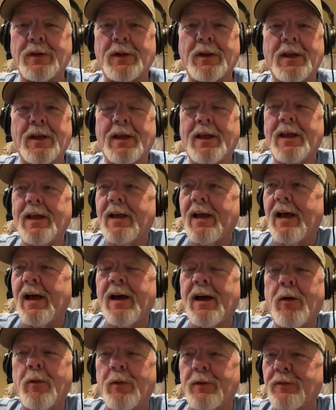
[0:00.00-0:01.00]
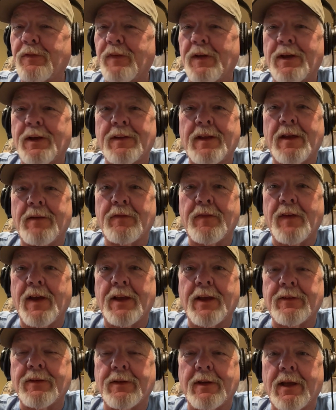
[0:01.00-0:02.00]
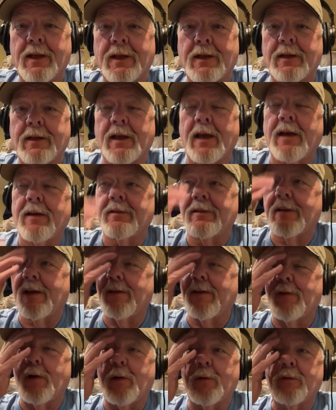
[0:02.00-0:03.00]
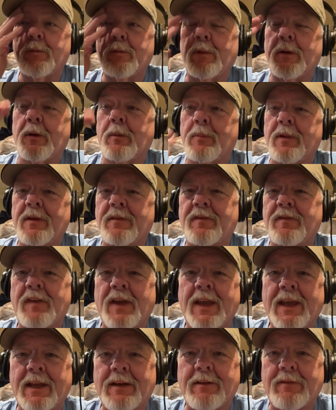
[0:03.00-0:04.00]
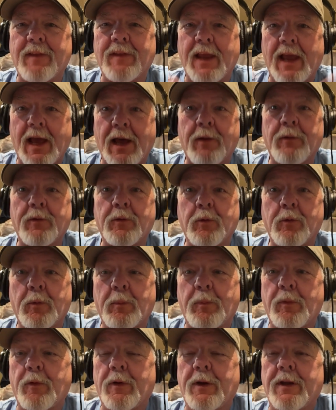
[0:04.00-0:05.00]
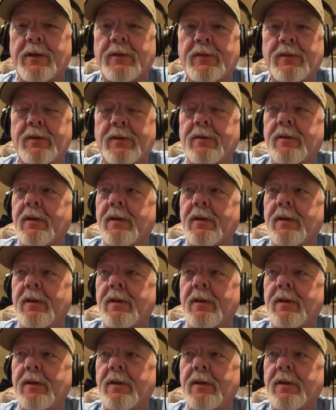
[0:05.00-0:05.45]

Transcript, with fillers: And I always found that fascinating. I've always been a big fan of the outdoor press.